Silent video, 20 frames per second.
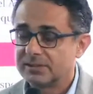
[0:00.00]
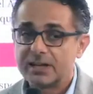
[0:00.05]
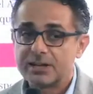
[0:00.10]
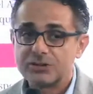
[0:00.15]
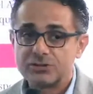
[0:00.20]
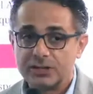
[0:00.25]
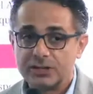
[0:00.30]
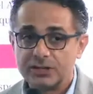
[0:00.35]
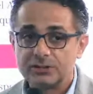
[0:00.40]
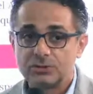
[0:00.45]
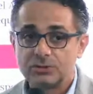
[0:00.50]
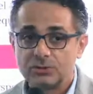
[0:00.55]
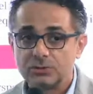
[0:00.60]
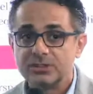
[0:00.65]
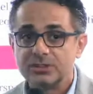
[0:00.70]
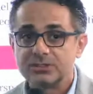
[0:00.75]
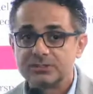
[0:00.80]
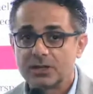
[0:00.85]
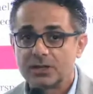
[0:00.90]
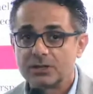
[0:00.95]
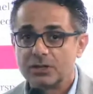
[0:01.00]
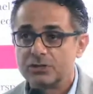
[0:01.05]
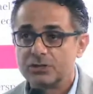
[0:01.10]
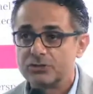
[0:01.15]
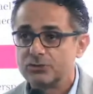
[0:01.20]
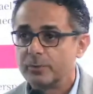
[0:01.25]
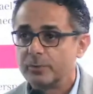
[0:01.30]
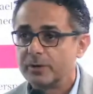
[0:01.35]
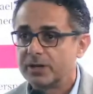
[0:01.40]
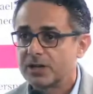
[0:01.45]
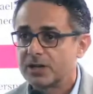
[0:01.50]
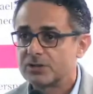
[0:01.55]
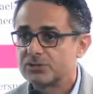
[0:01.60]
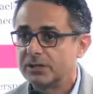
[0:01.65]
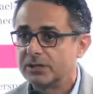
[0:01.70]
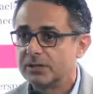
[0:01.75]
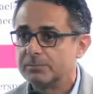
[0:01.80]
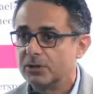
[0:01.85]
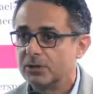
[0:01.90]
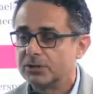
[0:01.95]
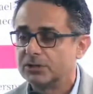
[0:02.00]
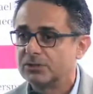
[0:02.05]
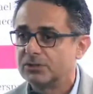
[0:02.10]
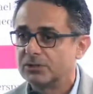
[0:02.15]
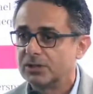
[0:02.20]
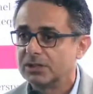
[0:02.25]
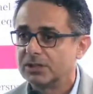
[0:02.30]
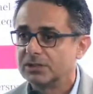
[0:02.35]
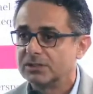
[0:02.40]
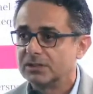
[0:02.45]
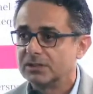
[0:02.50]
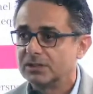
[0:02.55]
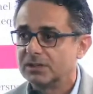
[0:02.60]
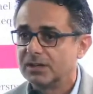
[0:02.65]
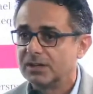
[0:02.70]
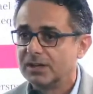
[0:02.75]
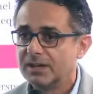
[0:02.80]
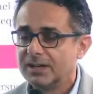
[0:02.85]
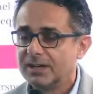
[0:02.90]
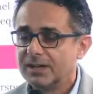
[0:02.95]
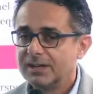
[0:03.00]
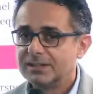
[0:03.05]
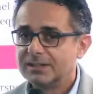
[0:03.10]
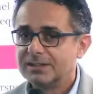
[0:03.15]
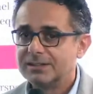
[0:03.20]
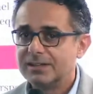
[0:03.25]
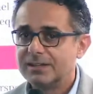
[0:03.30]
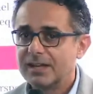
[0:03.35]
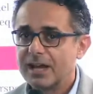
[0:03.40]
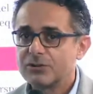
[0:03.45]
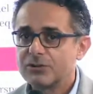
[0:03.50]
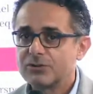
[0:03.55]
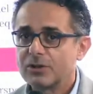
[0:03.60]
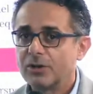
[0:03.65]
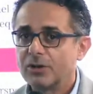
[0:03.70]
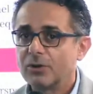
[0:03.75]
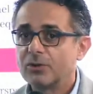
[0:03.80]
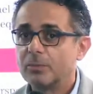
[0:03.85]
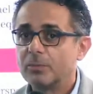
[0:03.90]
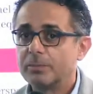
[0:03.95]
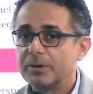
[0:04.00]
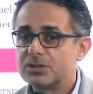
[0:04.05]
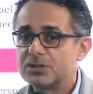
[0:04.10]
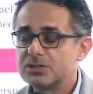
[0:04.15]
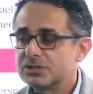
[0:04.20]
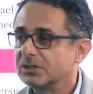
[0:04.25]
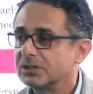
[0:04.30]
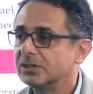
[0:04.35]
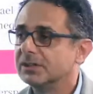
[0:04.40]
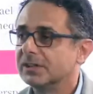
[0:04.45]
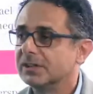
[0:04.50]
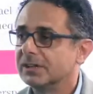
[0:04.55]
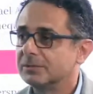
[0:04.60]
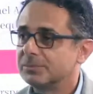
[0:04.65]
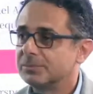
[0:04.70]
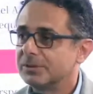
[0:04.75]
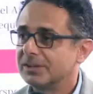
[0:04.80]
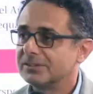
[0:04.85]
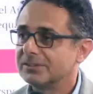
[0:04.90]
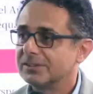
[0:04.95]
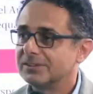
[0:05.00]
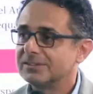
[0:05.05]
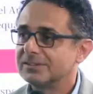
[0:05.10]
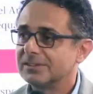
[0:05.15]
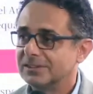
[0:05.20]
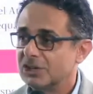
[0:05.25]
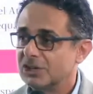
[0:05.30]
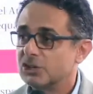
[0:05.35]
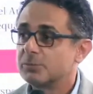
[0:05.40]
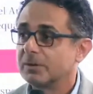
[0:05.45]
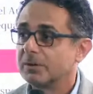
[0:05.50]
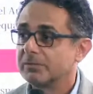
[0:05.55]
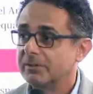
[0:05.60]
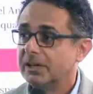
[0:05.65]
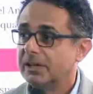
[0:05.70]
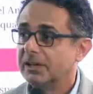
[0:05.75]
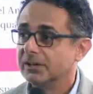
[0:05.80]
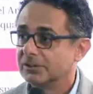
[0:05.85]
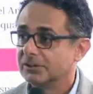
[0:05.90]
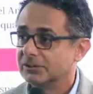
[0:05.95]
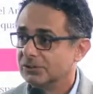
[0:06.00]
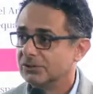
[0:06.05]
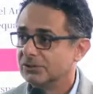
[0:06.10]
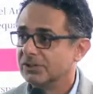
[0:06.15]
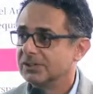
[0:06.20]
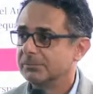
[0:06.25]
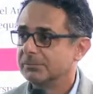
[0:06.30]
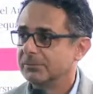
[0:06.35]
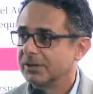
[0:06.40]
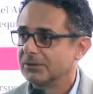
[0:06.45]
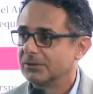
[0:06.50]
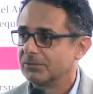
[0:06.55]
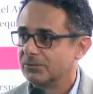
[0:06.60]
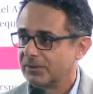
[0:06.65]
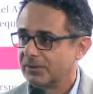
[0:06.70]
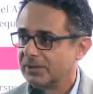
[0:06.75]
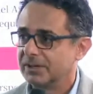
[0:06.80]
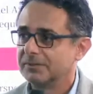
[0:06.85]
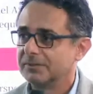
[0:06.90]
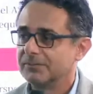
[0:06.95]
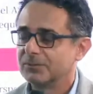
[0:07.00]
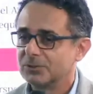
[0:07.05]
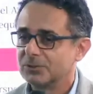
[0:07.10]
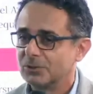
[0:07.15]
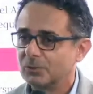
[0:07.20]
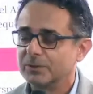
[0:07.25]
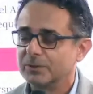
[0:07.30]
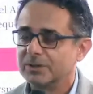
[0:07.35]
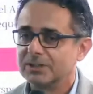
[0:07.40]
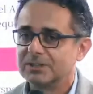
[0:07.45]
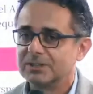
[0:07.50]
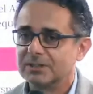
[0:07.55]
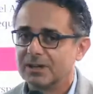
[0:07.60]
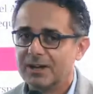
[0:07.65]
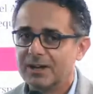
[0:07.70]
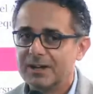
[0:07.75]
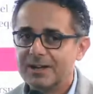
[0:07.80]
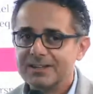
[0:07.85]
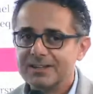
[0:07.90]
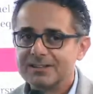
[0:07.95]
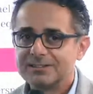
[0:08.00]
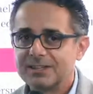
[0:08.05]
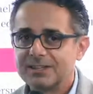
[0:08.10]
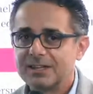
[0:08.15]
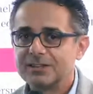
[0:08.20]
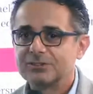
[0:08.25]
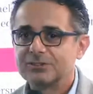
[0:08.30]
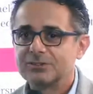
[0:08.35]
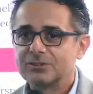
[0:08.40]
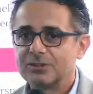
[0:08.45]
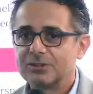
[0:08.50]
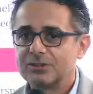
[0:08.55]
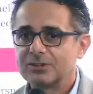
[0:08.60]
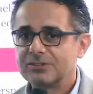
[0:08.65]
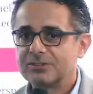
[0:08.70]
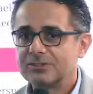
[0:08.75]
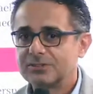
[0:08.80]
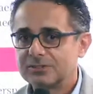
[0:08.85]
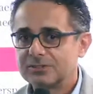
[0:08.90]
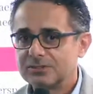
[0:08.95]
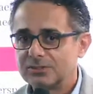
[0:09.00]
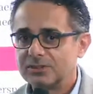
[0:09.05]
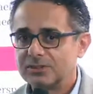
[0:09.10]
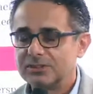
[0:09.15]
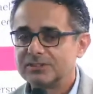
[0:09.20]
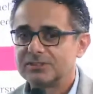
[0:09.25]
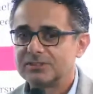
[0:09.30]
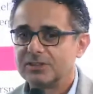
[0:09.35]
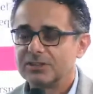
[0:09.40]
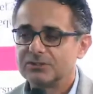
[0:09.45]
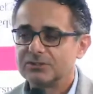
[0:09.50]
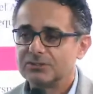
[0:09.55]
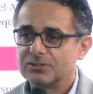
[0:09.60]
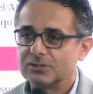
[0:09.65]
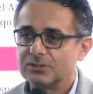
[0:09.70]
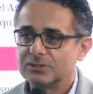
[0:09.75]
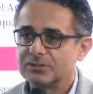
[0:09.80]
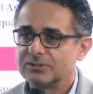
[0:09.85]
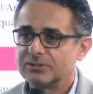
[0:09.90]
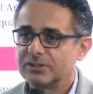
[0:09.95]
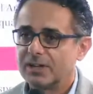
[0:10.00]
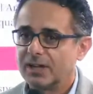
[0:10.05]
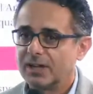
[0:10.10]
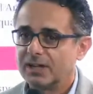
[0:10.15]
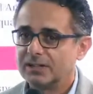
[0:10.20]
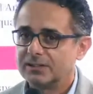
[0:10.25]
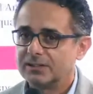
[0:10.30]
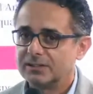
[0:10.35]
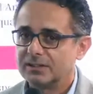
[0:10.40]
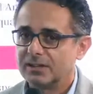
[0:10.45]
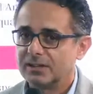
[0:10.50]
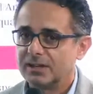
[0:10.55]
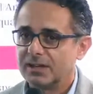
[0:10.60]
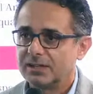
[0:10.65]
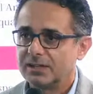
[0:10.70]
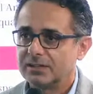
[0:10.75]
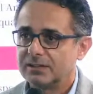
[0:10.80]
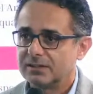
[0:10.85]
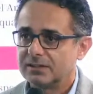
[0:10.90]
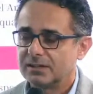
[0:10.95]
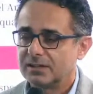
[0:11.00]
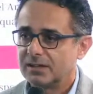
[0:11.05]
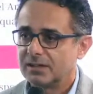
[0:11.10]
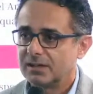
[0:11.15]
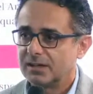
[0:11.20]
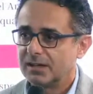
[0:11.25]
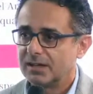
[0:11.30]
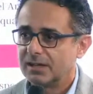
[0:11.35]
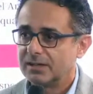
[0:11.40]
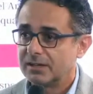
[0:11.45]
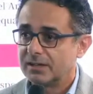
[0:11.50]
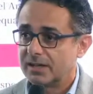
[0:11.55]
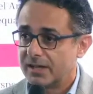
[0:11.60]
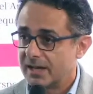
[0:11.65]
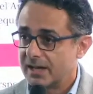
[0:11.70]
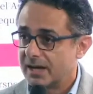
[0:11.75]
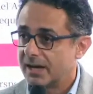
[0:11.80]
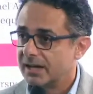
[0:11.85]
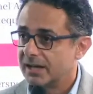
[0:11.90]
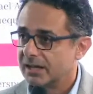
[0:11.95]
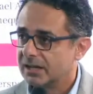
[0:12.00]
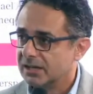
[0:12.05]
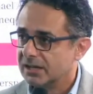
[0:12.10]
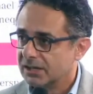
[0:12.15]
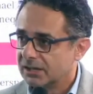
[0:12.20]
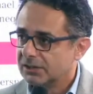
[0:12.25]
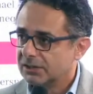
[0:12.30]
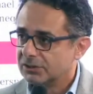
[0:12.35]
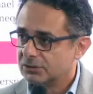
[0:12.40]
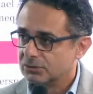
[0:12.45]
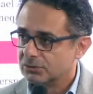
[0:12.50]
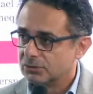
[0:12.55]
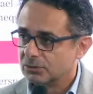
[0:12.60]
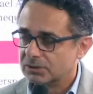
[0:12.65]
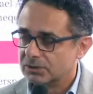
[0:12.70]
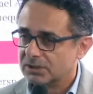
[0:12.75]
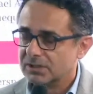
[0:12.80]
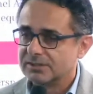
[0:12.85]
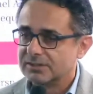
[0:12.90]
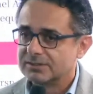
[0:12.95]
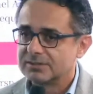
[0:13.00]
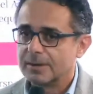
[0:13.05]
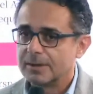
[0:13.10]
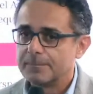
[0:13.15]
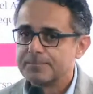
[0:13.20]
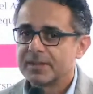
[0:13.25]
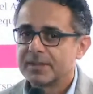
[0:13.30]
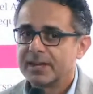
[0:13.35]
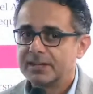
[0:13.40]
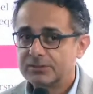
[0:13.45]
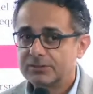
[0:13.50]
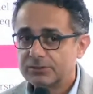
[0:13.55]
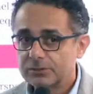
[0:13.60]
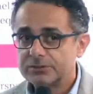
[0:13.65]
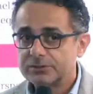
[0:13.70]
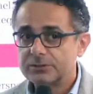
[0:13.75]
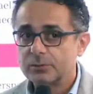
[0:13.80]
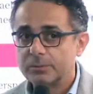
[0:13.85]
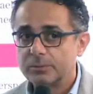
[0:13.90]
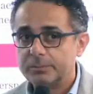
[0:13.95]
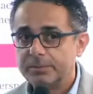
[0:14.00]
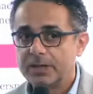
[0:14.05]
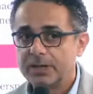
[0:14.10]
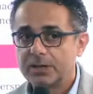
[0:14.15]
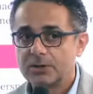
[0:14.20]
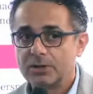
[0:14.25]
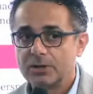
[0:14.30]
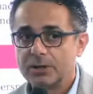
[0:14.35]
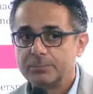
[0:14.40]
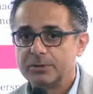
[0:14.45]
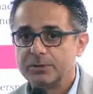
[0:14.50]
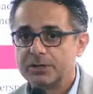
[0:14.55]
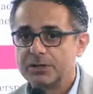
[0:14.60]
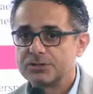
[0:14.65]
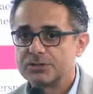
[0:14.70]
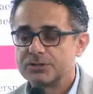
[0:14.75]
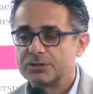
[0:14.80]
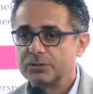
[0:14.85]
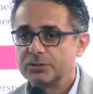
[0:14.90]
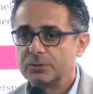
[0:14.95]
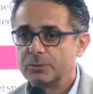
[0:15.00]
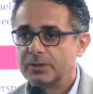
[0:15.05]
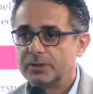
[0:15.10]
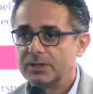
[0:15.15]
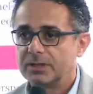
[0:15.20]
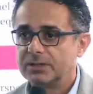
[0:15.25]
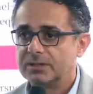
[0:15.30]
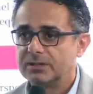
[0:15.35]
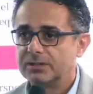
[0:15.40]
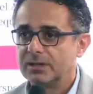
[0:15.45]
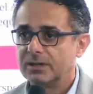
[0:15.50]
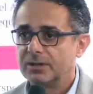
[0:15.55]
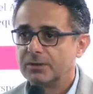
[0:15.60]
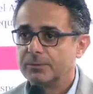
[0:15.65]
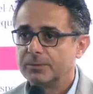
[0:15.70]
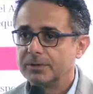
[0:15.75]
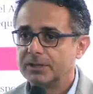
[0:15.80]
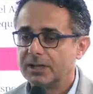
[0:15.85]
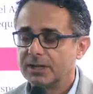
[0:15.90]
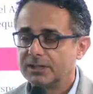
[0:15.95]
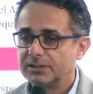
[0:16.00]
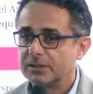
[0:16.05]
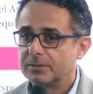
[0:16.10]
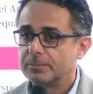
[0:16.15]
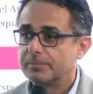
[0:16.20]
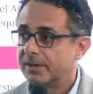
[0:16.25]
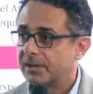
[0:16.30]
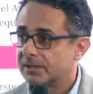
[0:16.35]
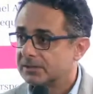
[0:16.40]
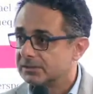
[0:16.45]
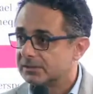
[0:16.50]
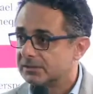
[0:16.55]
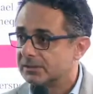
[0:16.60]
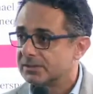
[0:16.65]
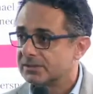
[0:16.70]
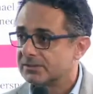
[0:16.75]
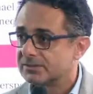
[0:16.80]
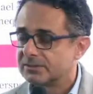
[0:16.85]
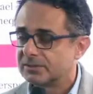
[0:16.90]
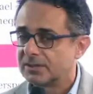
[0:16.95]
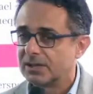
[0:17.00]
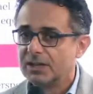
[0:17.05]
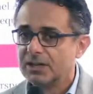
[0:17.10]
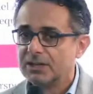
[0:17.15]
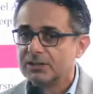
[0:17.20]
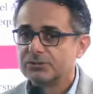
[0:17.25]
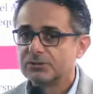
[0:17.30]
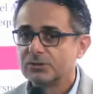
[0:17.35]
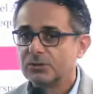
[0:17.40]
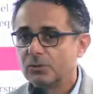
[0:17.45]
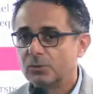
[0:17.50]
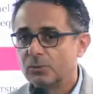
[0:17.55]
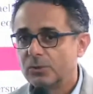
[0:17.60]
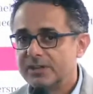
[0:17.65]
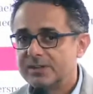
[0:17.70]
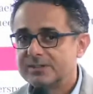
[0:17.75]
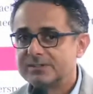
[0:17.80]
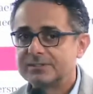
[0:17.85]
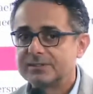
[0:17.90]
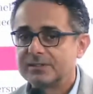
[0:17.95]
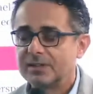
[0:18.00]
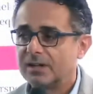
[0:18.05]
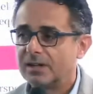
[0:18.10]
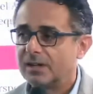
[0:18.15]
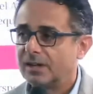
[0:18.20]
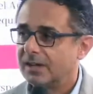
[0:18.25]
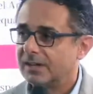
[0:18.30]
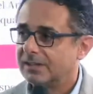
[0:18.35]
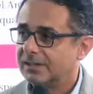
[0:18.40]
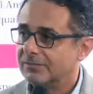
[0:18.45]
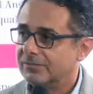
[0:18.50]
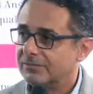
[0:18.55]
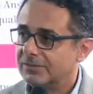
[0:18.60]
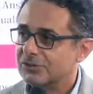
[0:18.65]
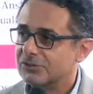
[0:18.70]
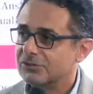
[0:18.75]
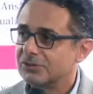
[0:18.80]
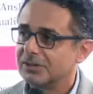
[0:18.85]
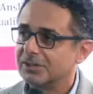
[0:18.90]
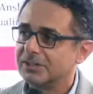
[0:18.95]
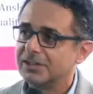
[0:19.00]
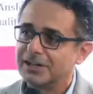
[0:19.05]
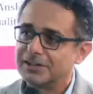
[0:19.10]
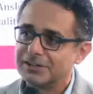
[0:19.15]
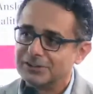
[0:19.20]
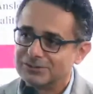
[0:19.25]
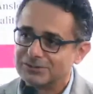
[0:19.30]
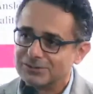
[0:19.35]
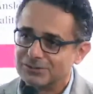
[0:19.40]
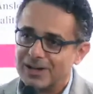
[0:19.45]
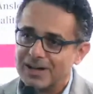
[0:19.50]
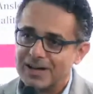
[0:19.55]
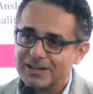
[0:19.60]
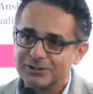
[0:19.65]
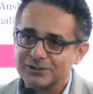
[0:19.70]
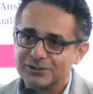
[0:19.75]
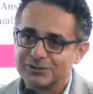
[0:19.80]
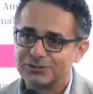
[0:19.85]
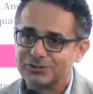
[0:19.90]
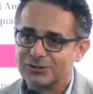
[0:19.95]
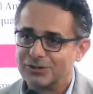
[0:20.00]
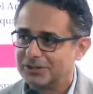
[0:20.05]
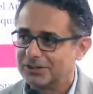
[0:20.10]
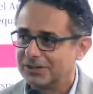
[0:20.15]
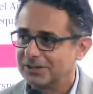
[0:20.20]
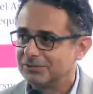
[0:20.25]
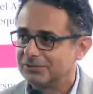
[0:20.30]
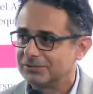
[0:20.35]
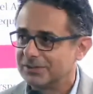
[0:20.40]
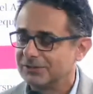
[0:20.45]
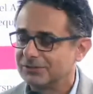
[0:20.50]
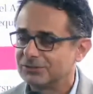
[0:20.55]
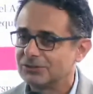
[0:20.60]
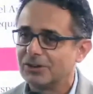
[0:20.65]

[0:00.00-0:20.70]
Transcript: Actually, through this technology, we're actually monitoring the actual occupation and presence in each pavilion during the Maker Faire. So with sensors, Sony sensors, and AI to do this. This also will be in collaboration with other partners, so Ulisse and Envision, and that is so other Sony friends.